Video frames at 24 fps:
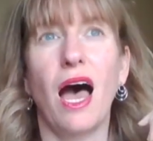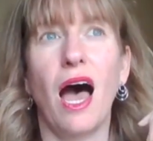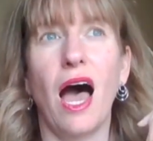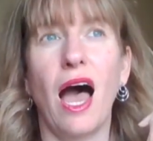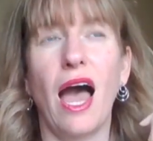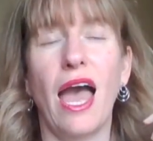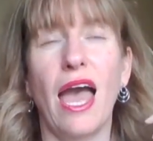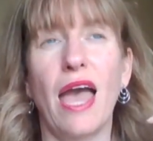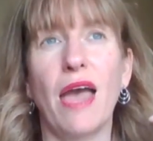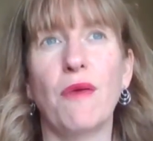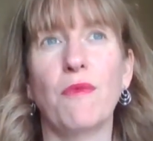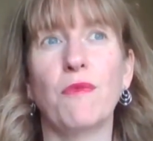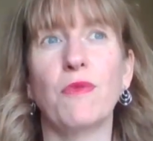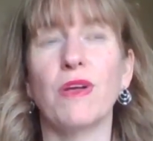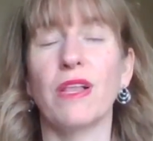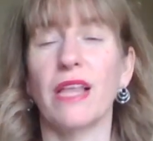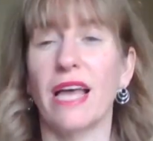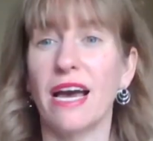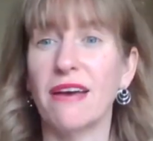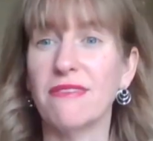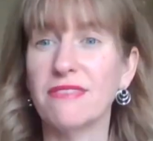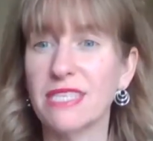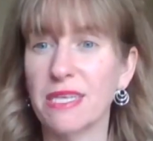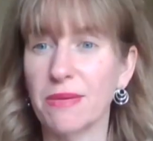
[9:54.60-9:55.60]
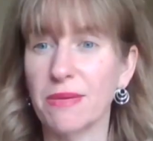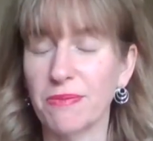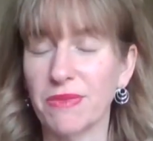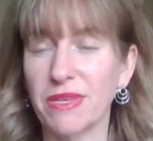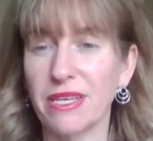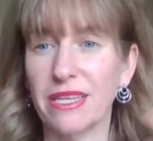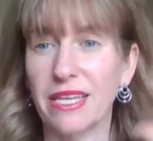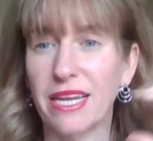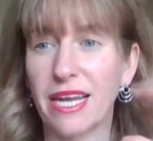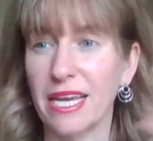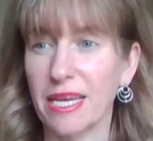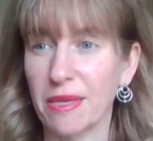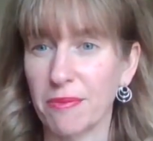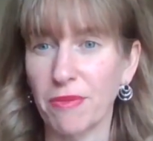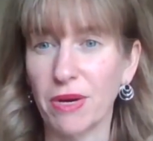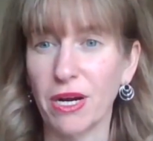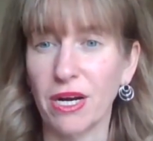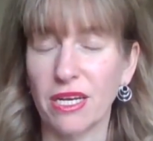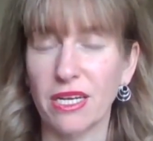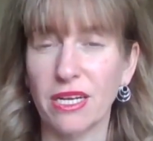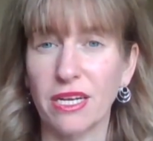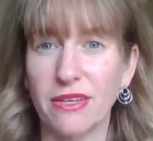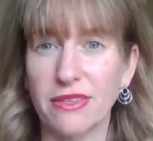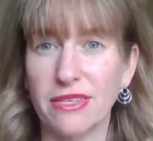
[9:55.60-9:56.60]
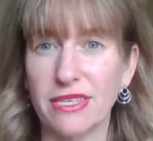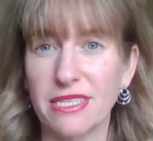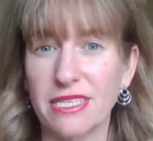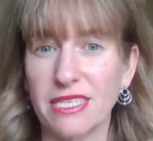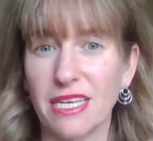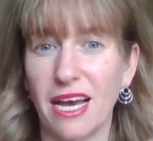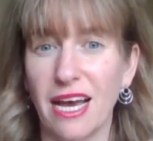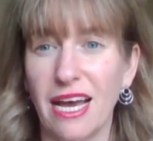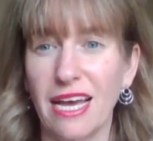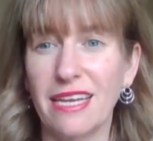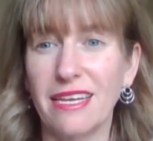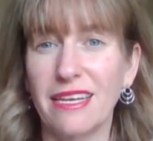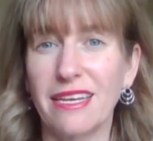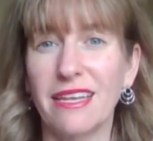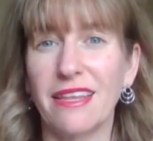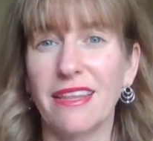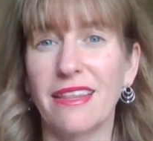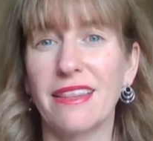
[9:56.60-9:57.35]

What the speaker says: I will have something that I can market on the side